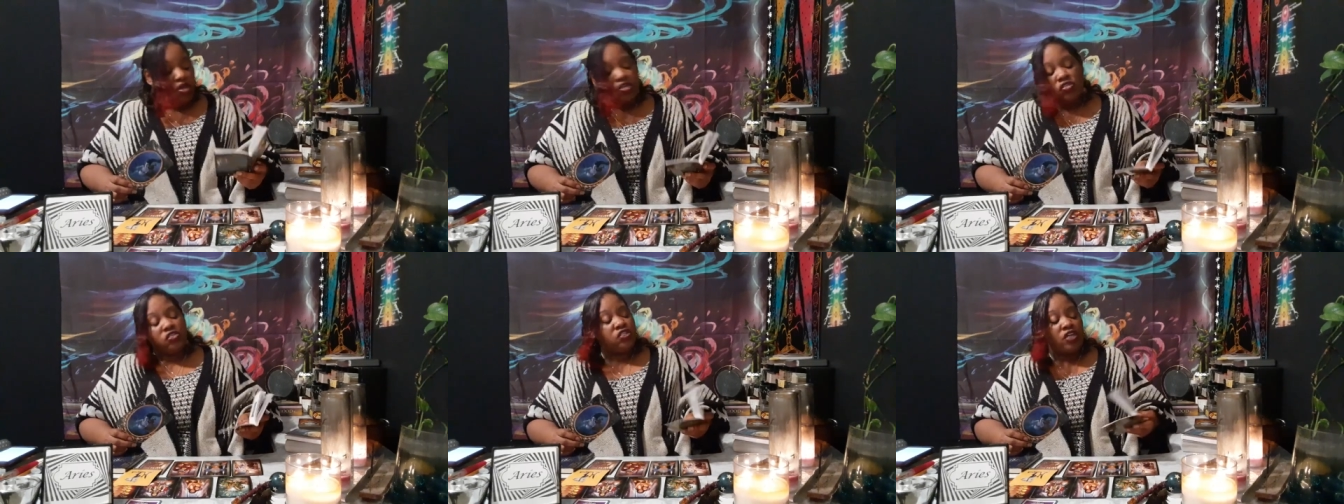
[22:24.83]

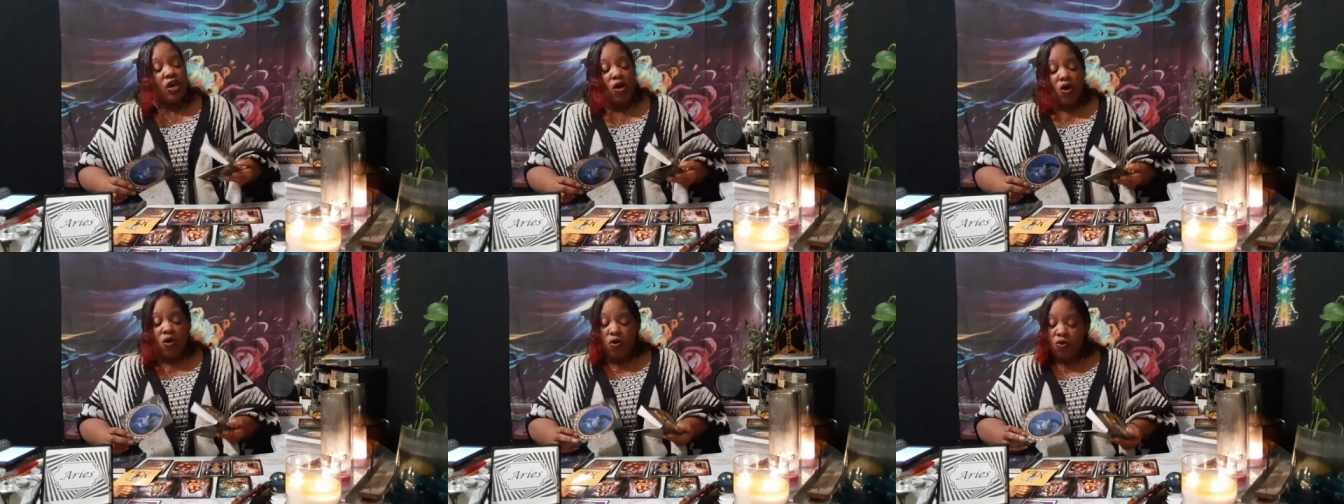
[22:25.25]

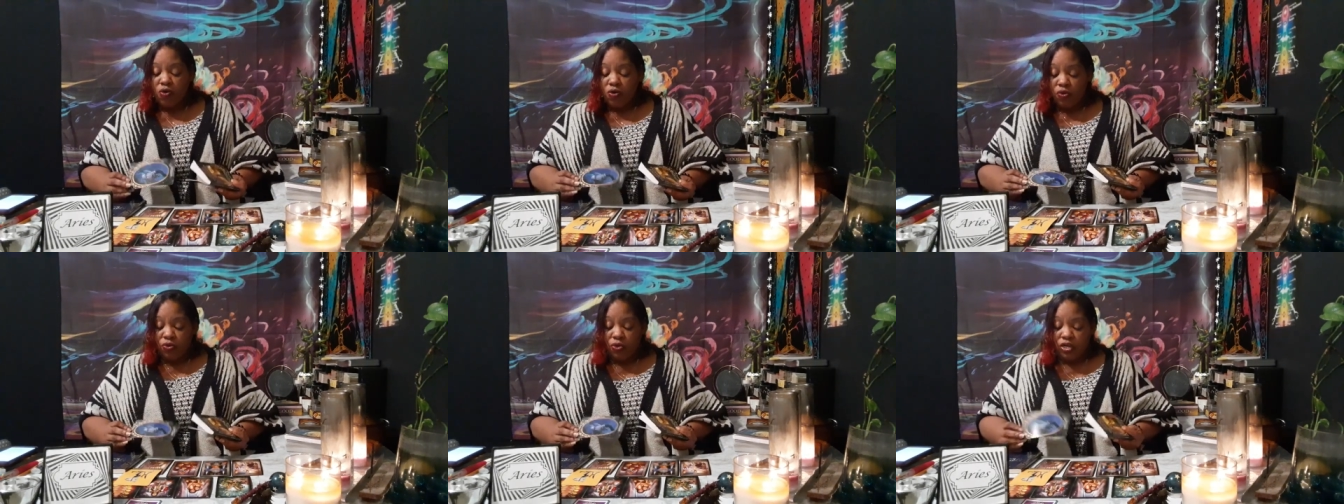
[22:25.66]

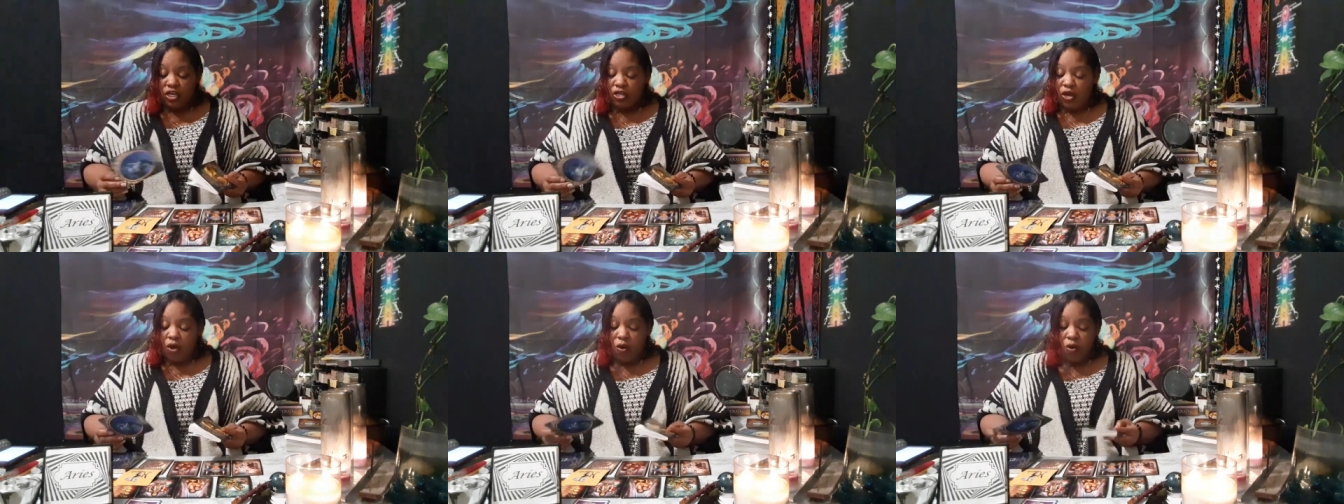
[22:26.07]
So, you
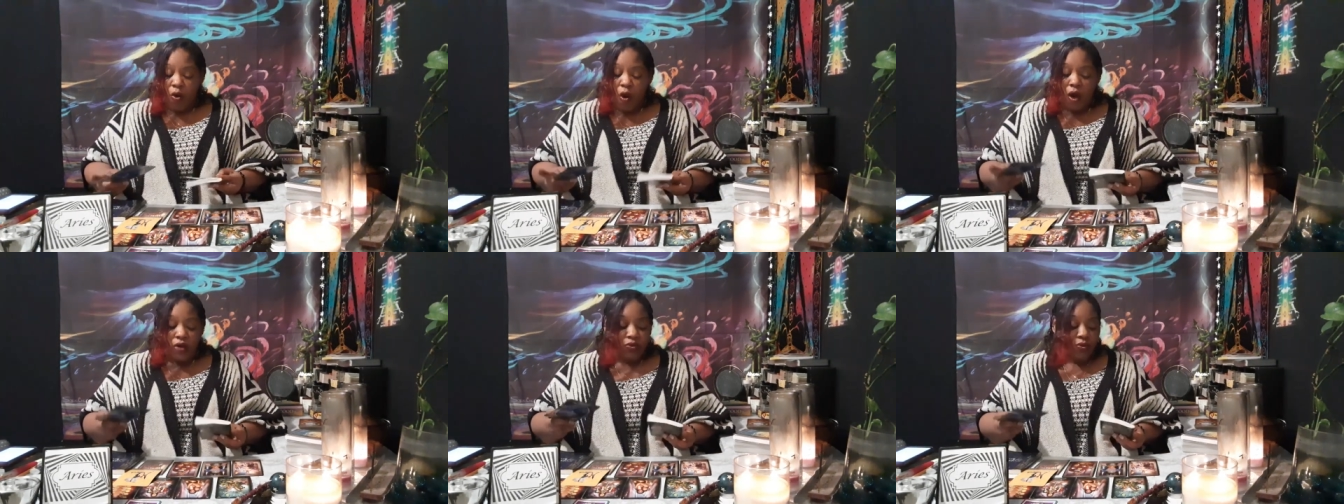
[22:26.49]
know,
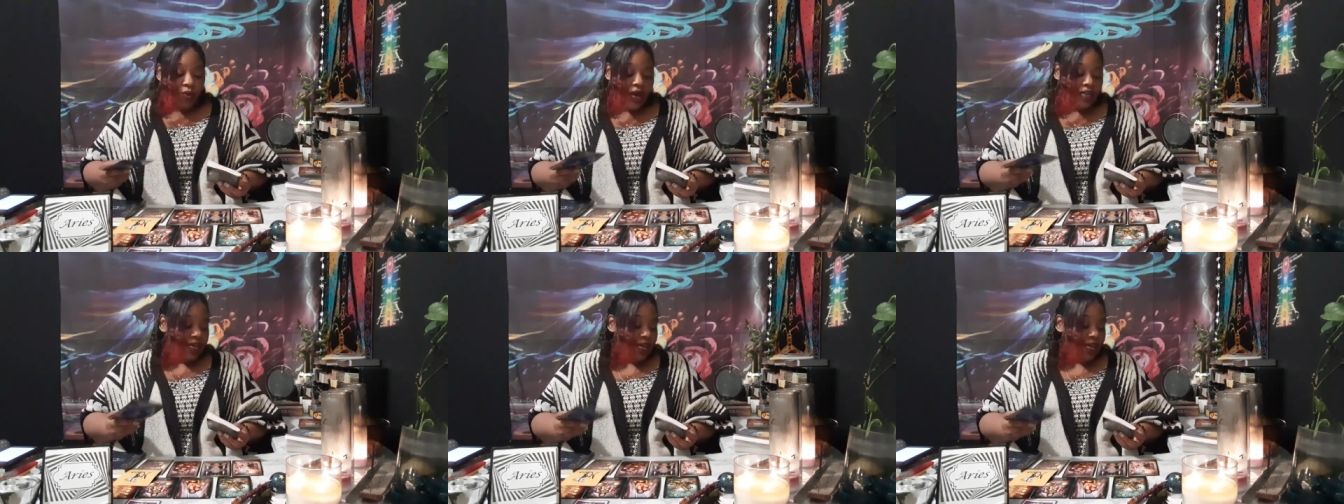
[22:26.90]
on one